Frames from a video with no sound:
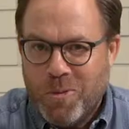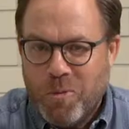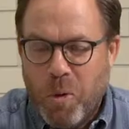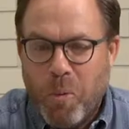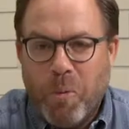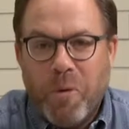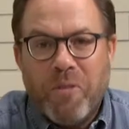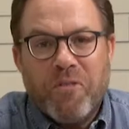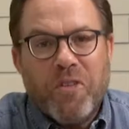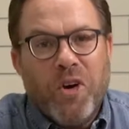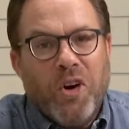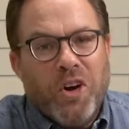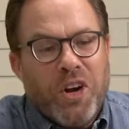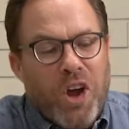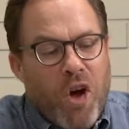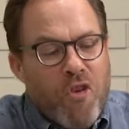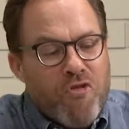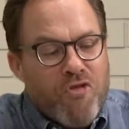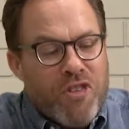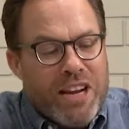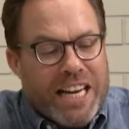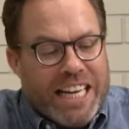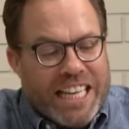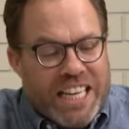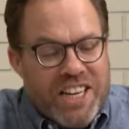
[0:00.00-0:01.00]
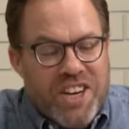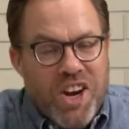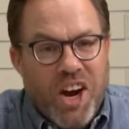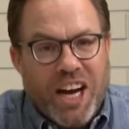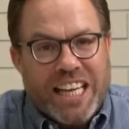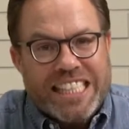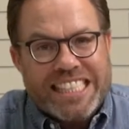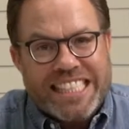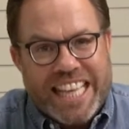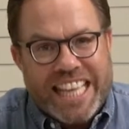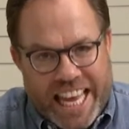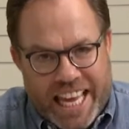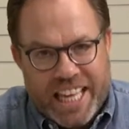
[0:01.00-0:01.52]
Well, we've got a really
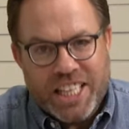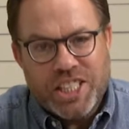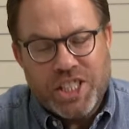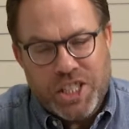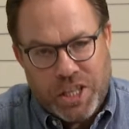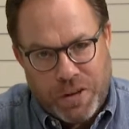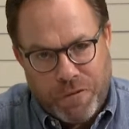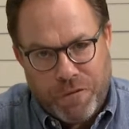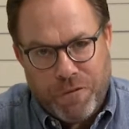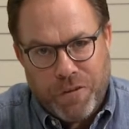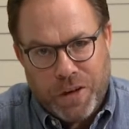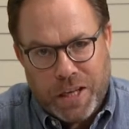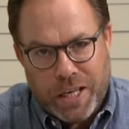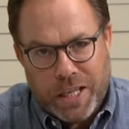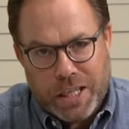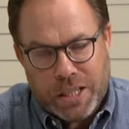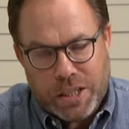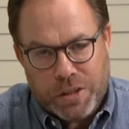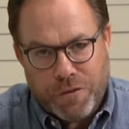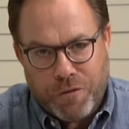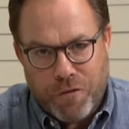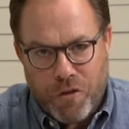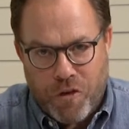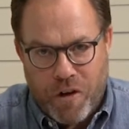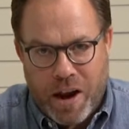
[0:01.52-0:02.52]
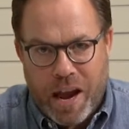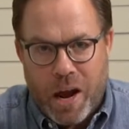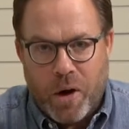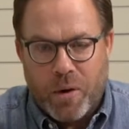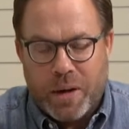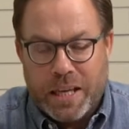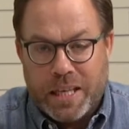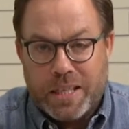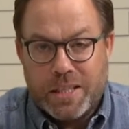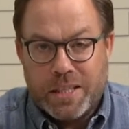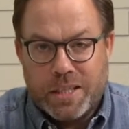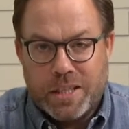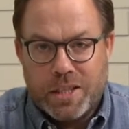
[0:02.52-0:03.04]
nice edgy finish for our
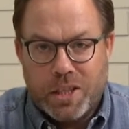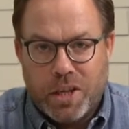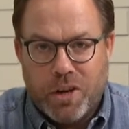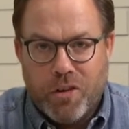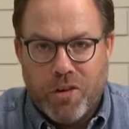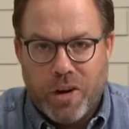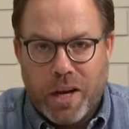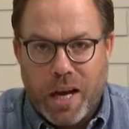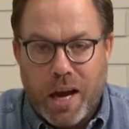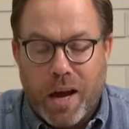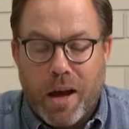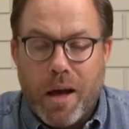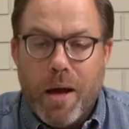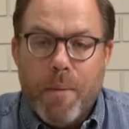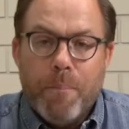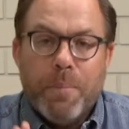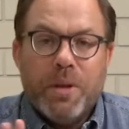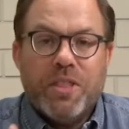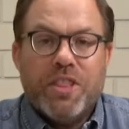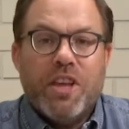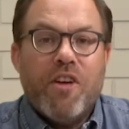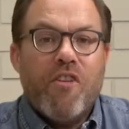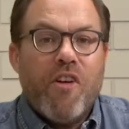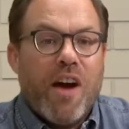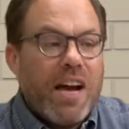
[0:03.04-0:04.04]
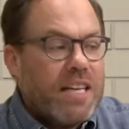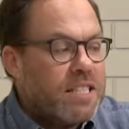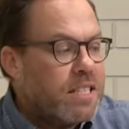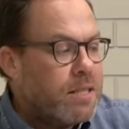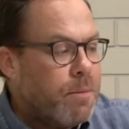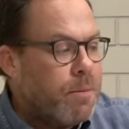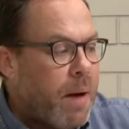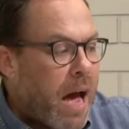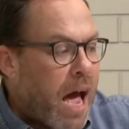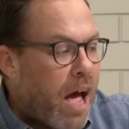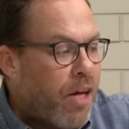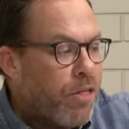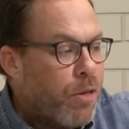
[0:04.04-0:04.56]
exterior, but there are
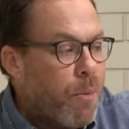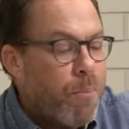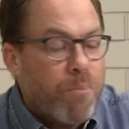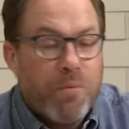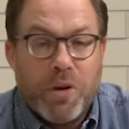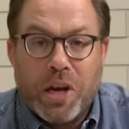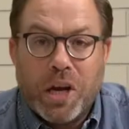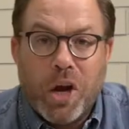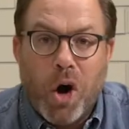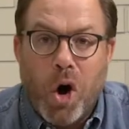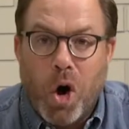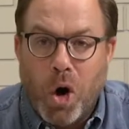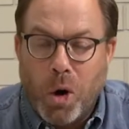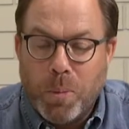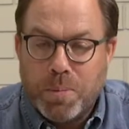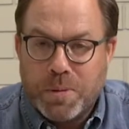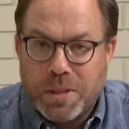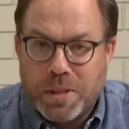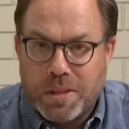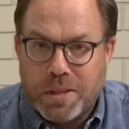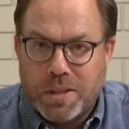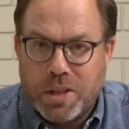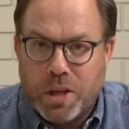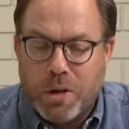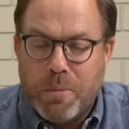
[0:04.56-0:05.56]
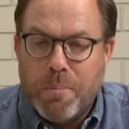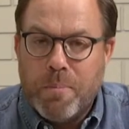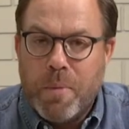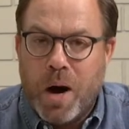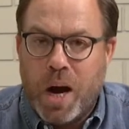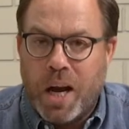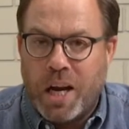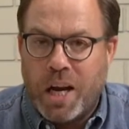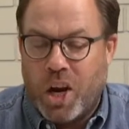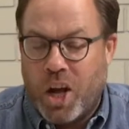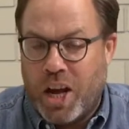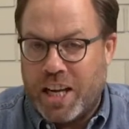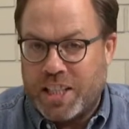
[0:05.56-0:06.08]
some other brick options that you
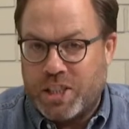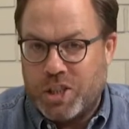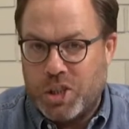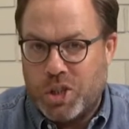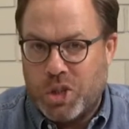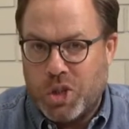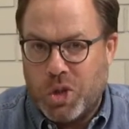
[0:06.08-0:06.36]
might like to